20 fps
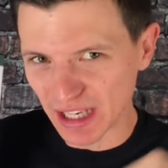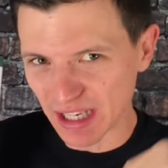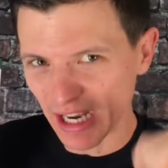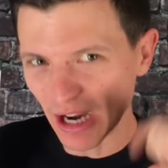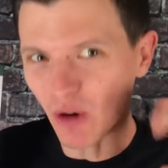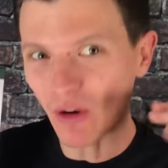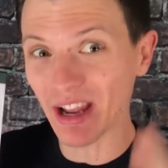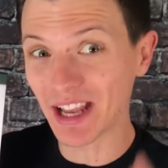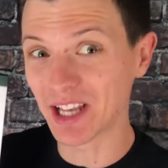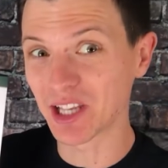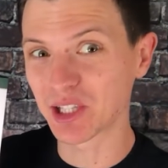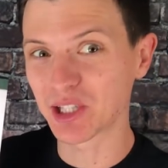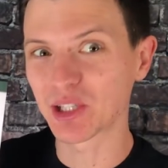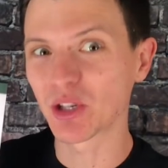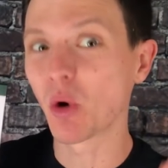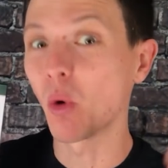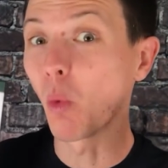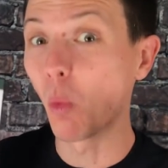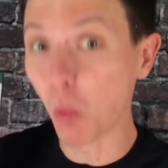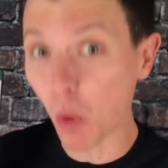there
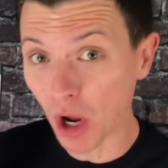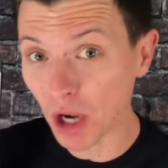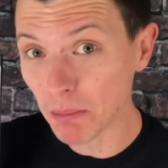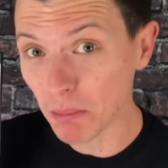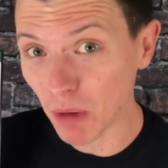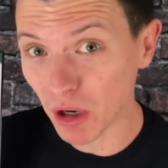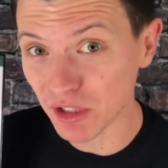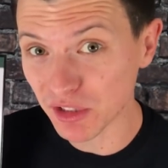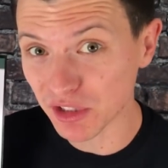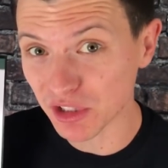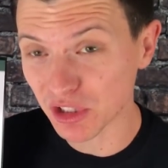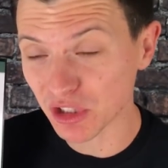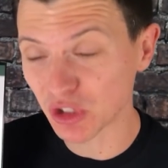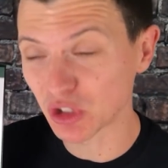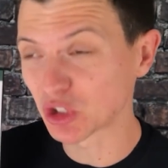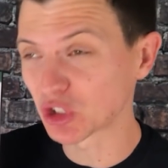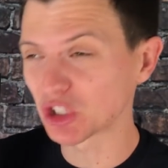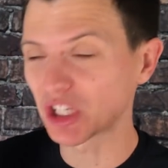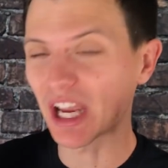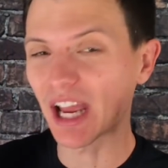is one
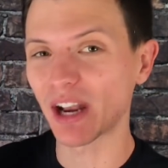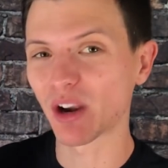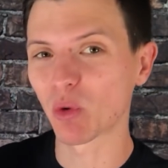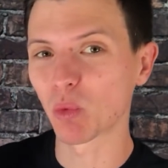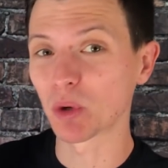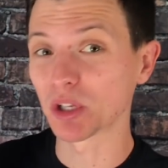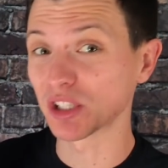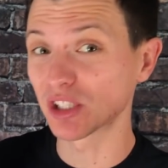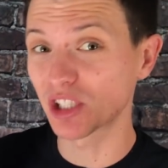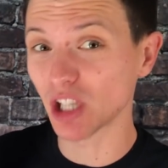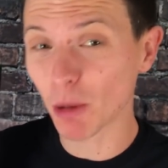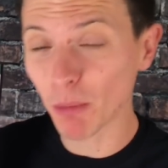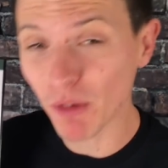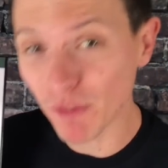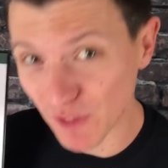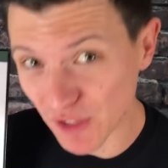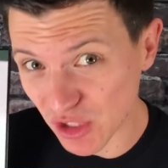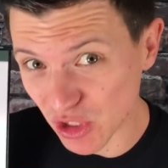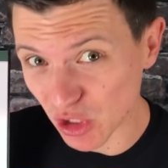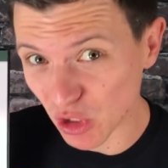monster together with some
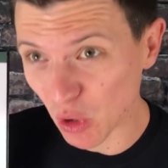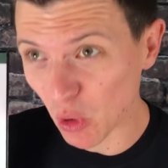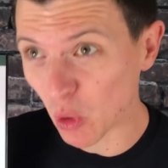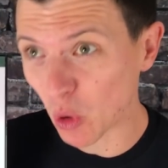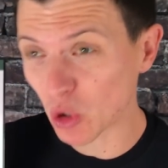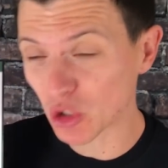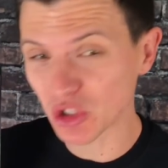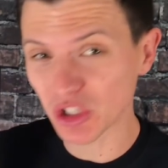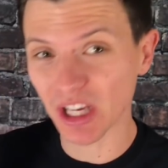of its lore,